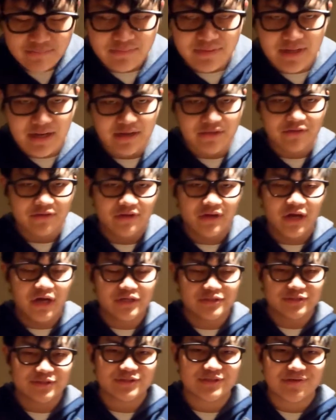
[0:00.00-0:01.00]
We are either
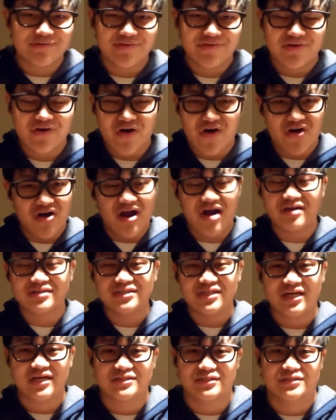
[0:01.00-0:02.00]
conscious of it or
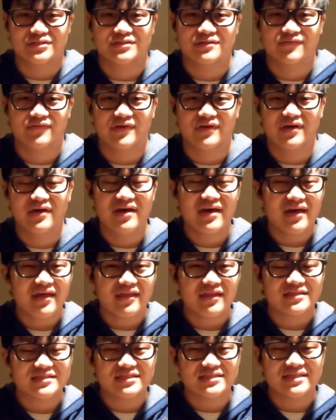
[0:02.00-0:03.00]
unconscious of it.
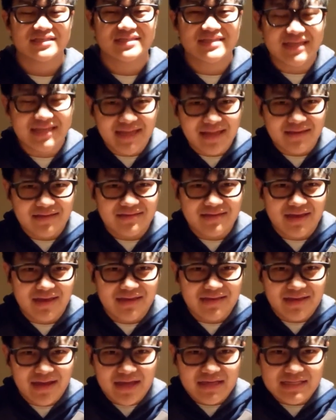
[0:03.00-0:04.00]
This is just an
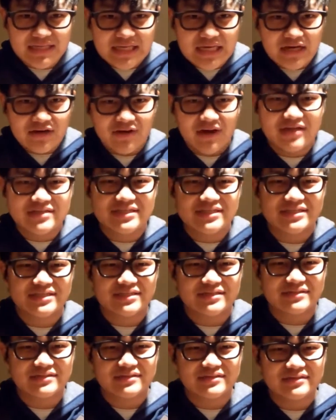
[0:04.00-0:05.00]
ideal, or
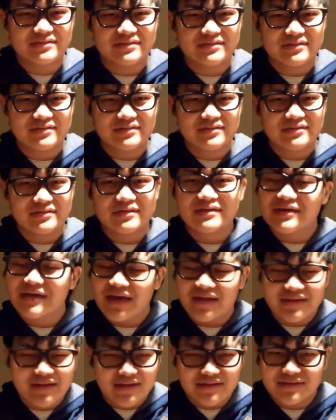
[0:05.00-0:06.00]
just
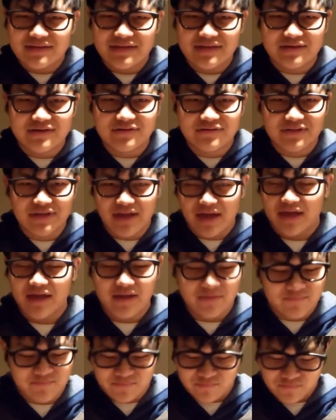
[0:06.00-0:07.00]
an idea that I
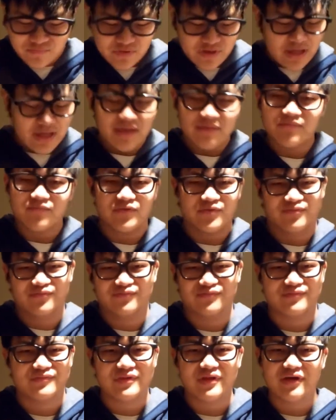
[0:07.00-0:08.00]
came
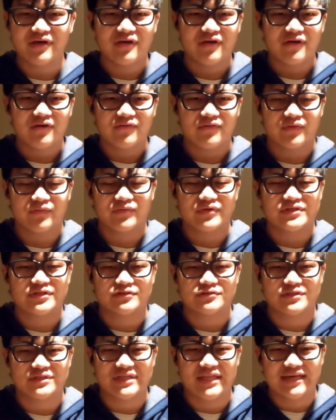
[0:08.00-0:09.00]
from
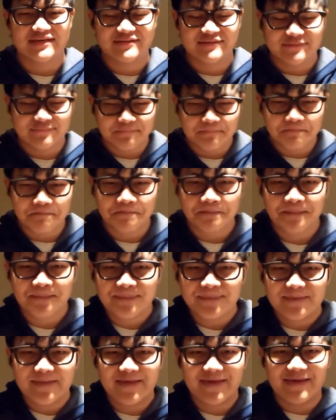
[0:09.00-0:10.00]
researching this.
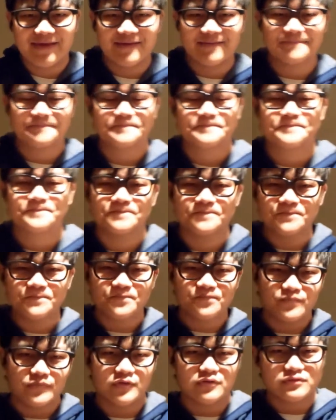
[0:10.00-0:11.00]
And
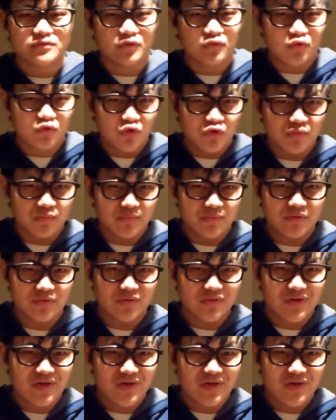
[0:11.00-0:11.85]
there's a loop,